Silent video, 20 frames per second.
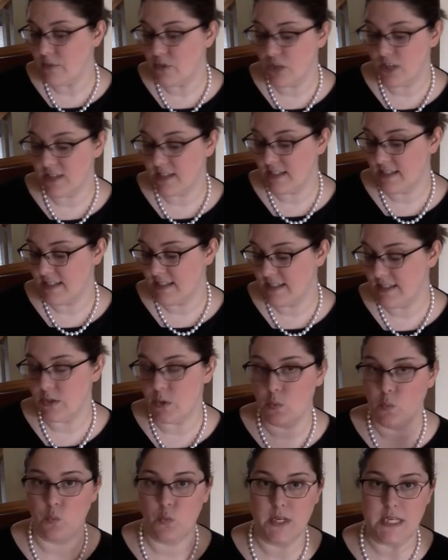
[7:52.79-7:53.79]
justice's
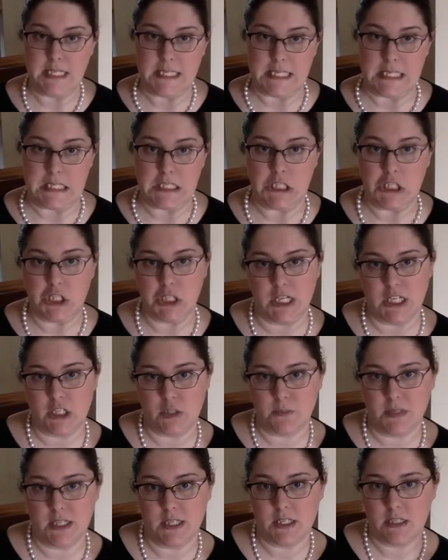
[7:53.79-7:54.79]
reasoned
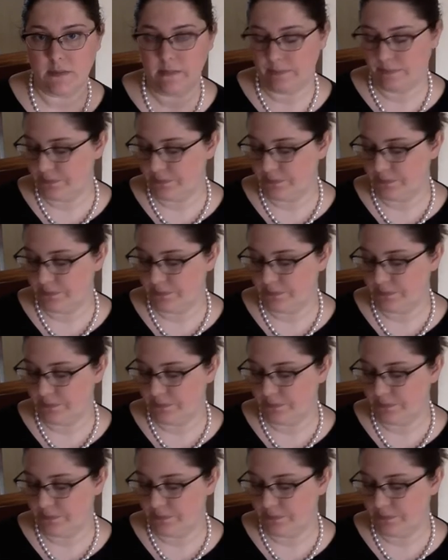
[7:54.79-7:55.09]
judgment.